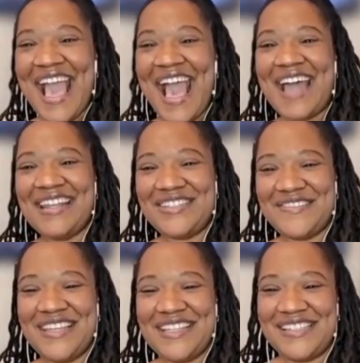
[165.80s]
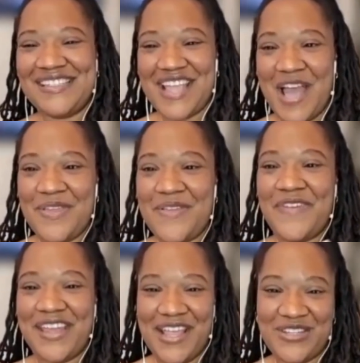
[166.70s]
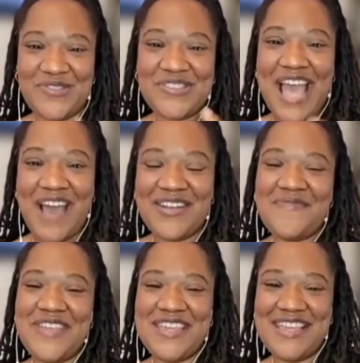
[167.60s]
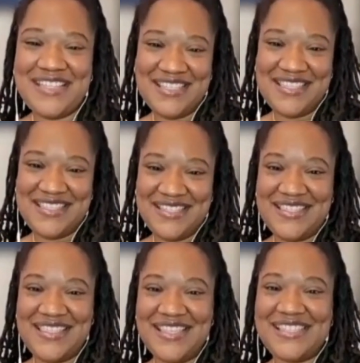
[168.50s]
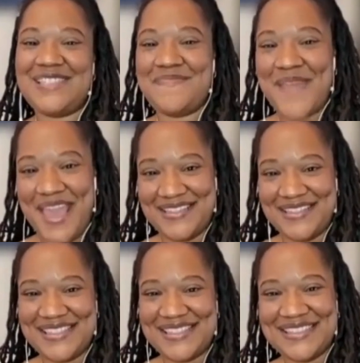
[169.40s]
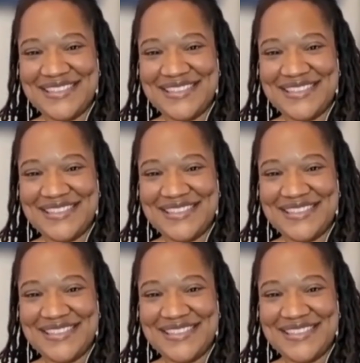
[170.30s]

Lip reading: how did you get to GIP Financials? How did we get to this space?